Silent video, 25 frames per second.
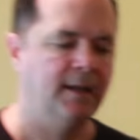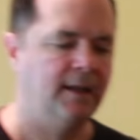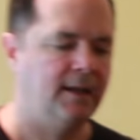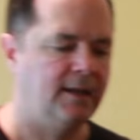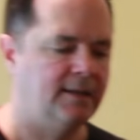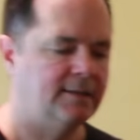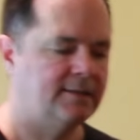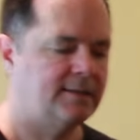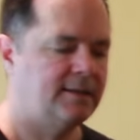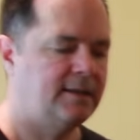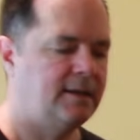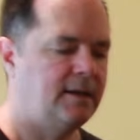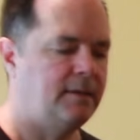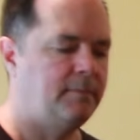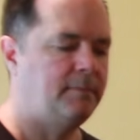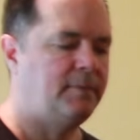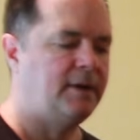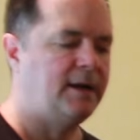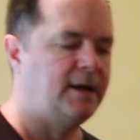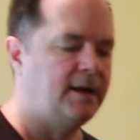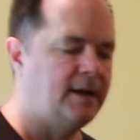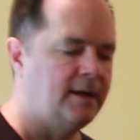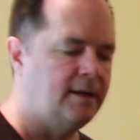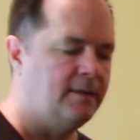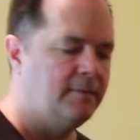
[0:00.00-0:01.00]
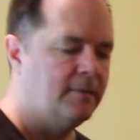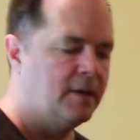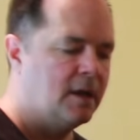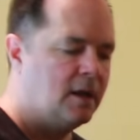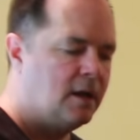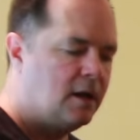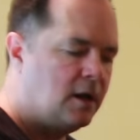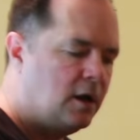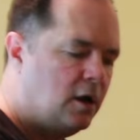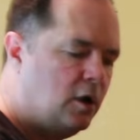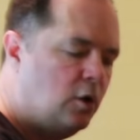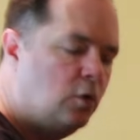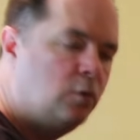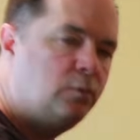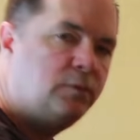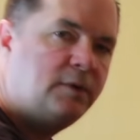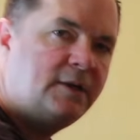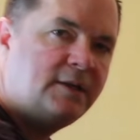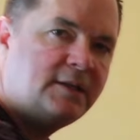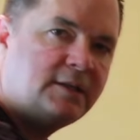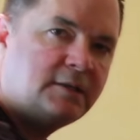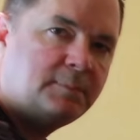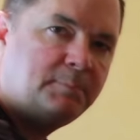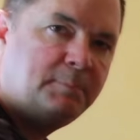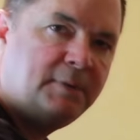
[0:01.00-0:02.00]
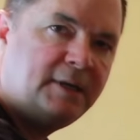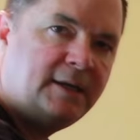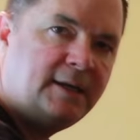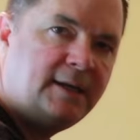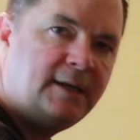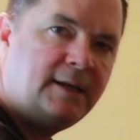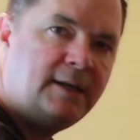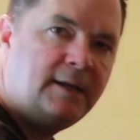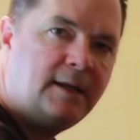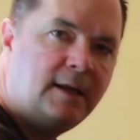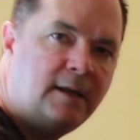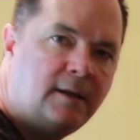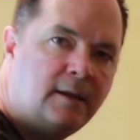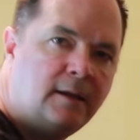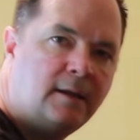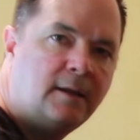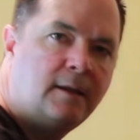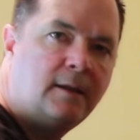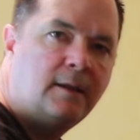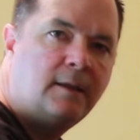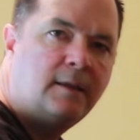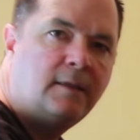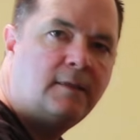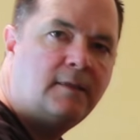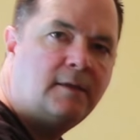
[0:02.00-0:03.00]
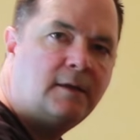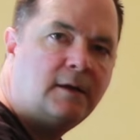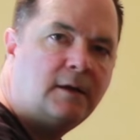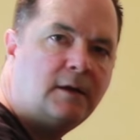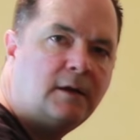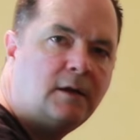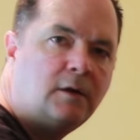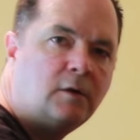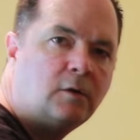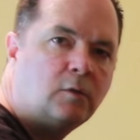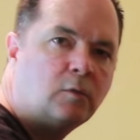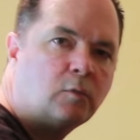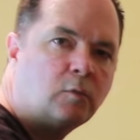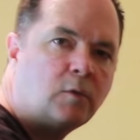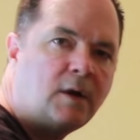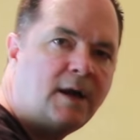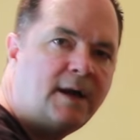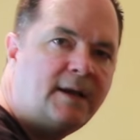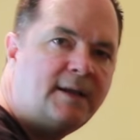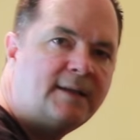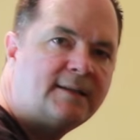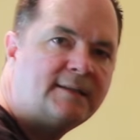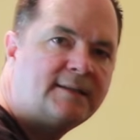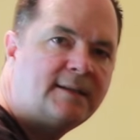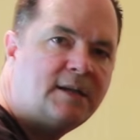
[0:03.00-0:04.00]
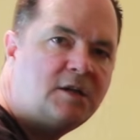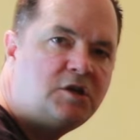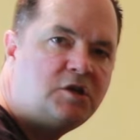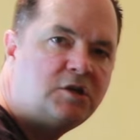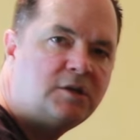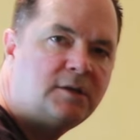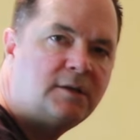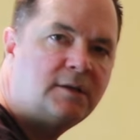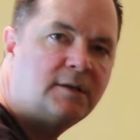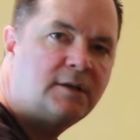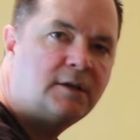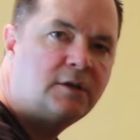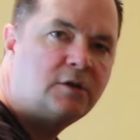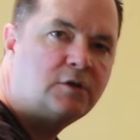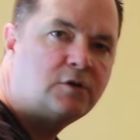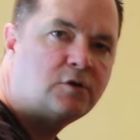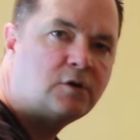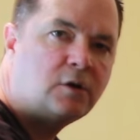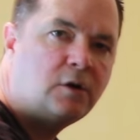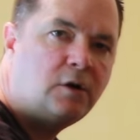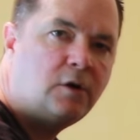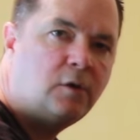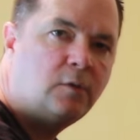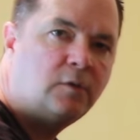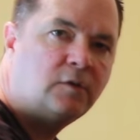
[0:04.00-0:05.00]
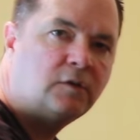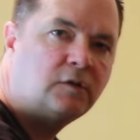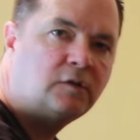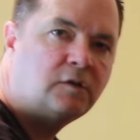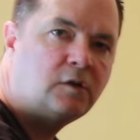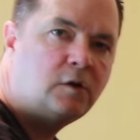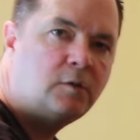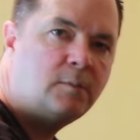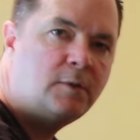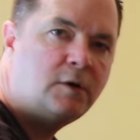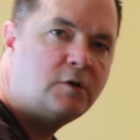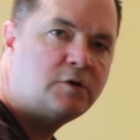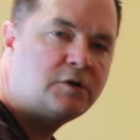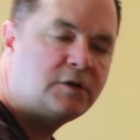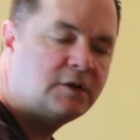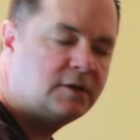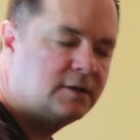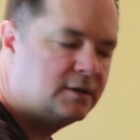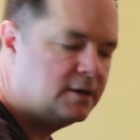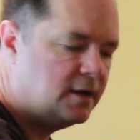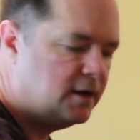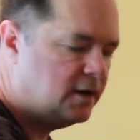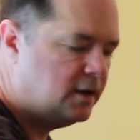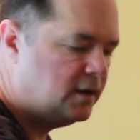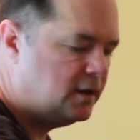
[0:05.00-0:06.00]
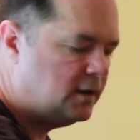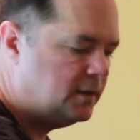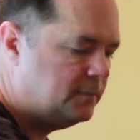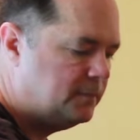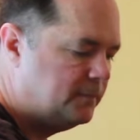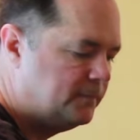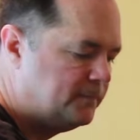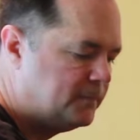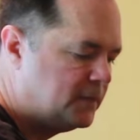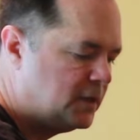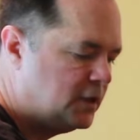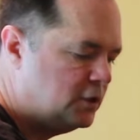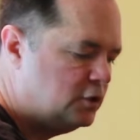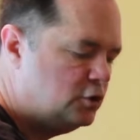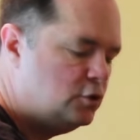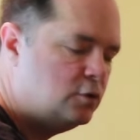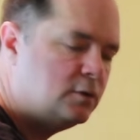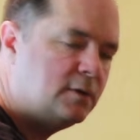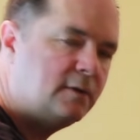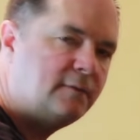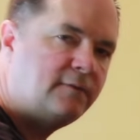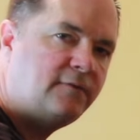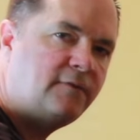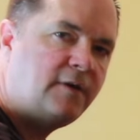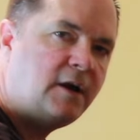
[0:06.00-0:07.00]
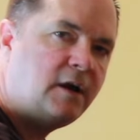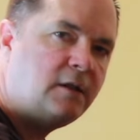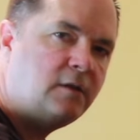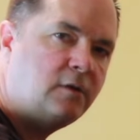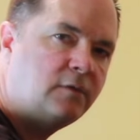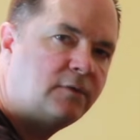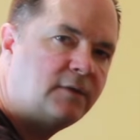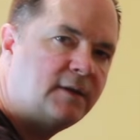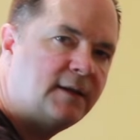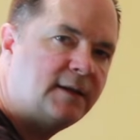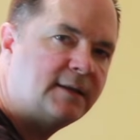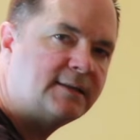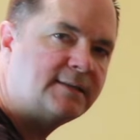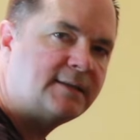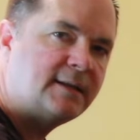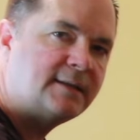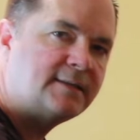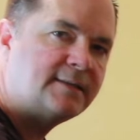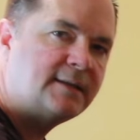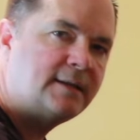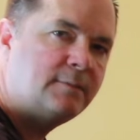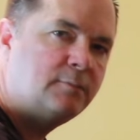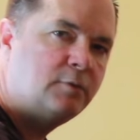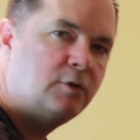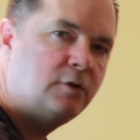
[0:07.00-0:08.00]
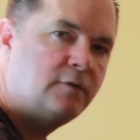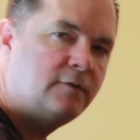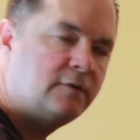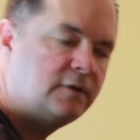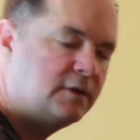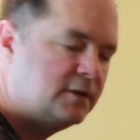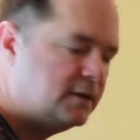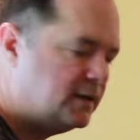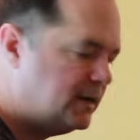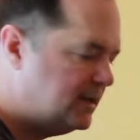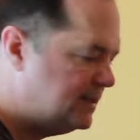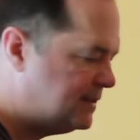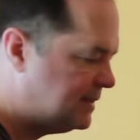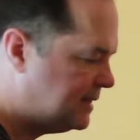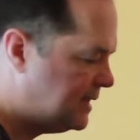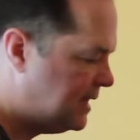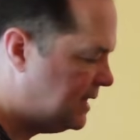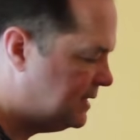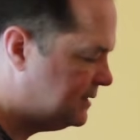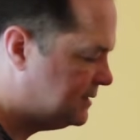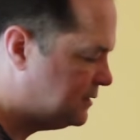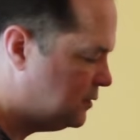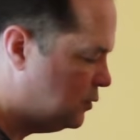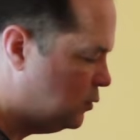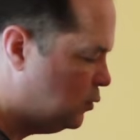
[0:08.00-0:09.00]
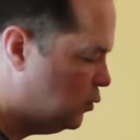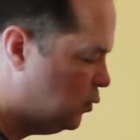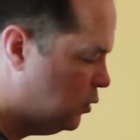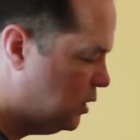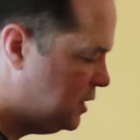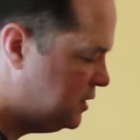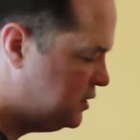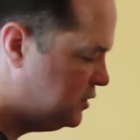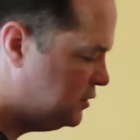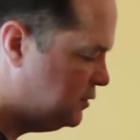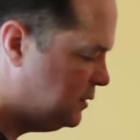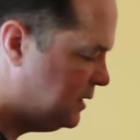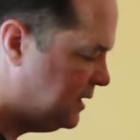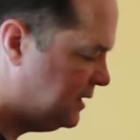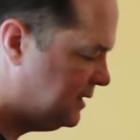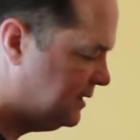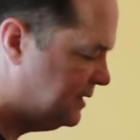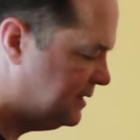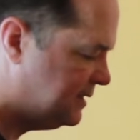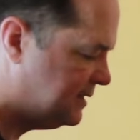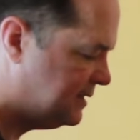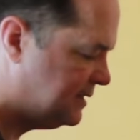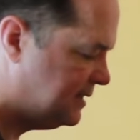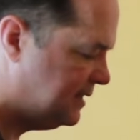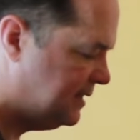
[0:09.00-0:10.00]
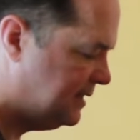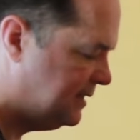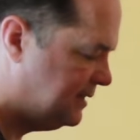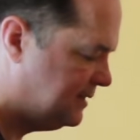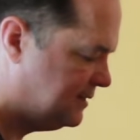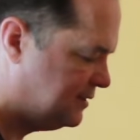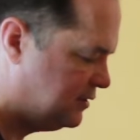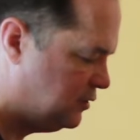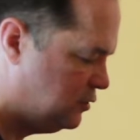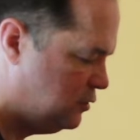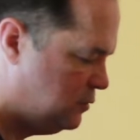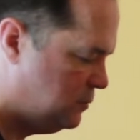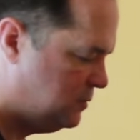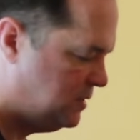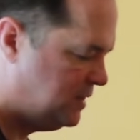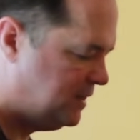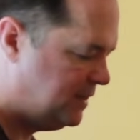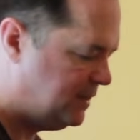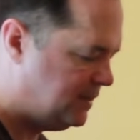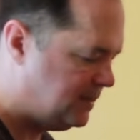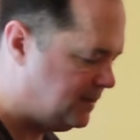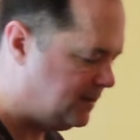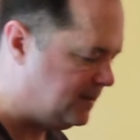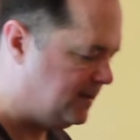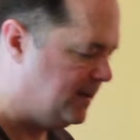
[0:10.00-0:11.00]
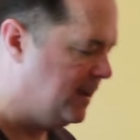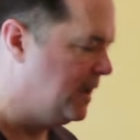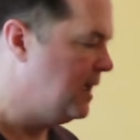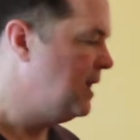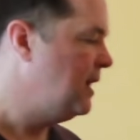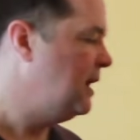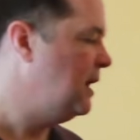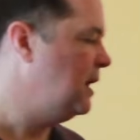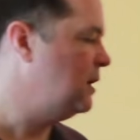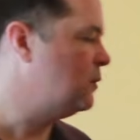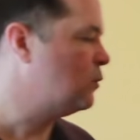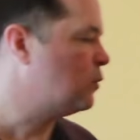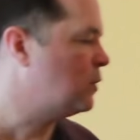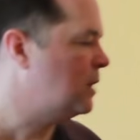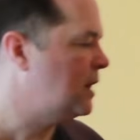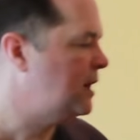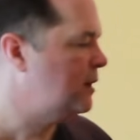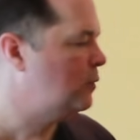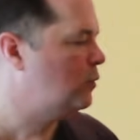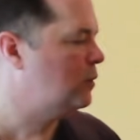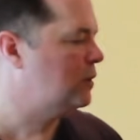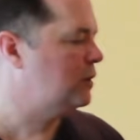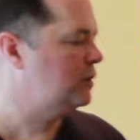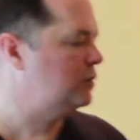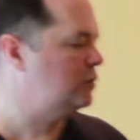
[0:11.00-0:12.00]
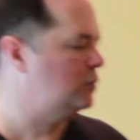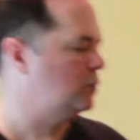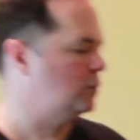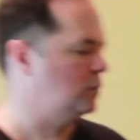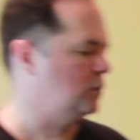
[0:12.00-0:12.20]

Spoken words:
is that by only spinning the right ascension control, the slow motion knob, you can follow things as they move in the night sky. So once you get this thing zoomed in and right where you